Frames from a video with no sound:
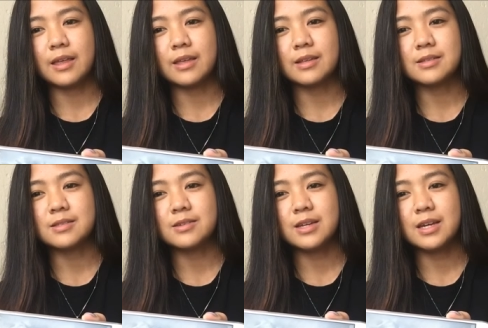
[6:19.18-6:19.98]
And
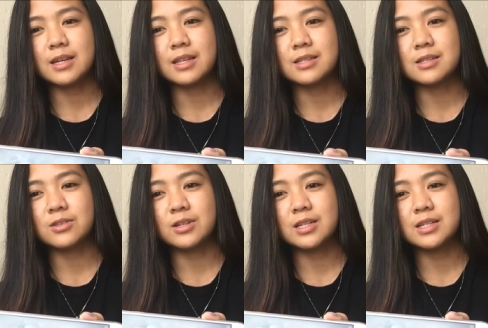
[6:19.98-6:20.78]
so, yeah, that's the
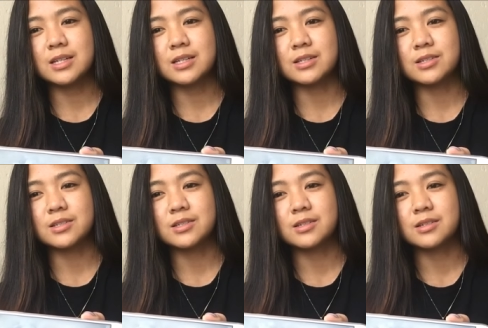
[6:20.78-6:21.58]
3D
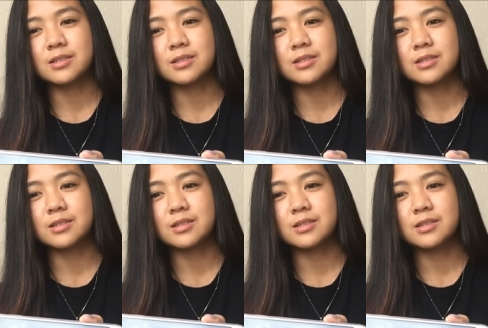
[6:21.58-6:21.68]
touch.